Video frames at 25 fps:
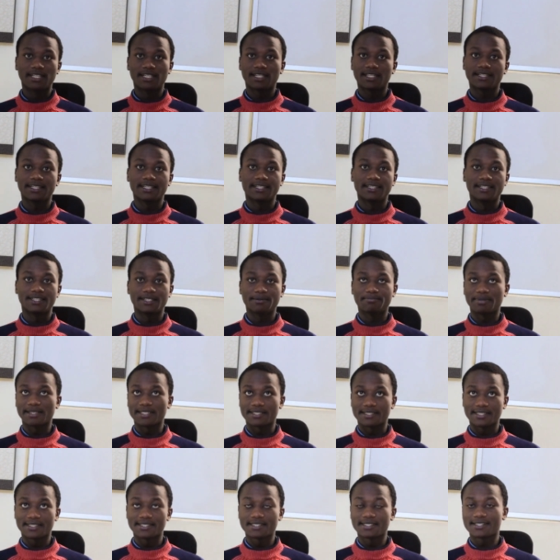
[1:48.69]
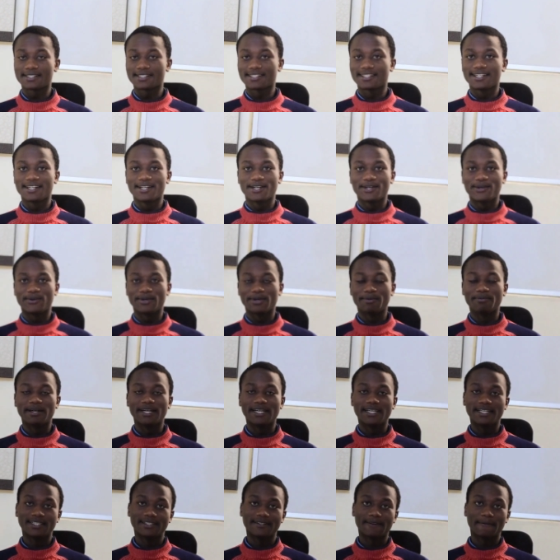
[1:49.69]
the 3%,
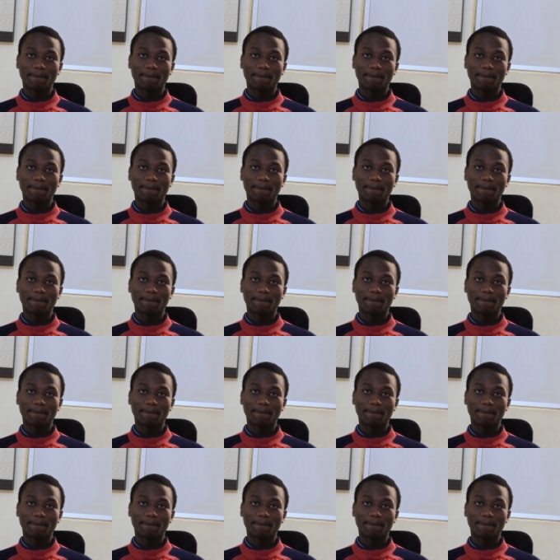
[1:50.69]
whereby